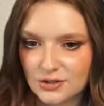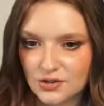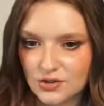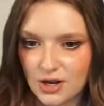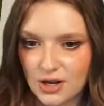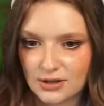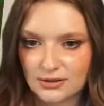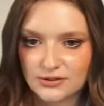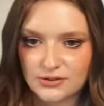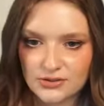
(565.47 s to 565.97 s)

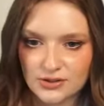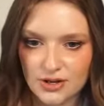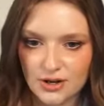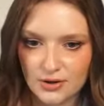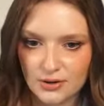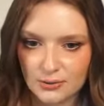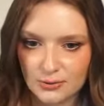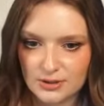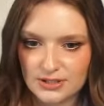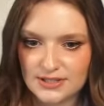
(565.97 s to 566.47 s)
Jon
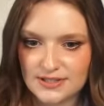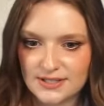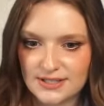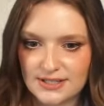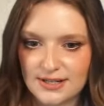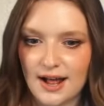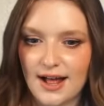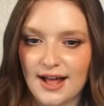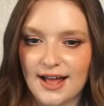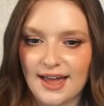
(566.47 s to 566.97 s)
Snow
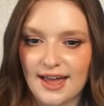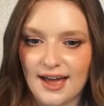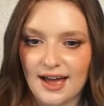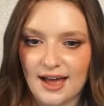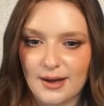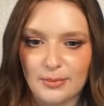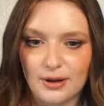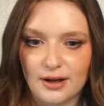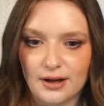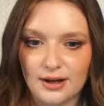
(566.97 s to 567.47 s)
C.AI
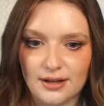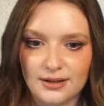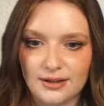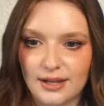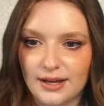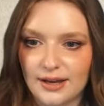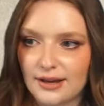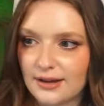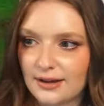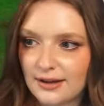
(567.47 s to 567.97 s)
bot
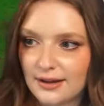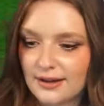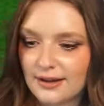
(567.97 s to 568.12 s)
like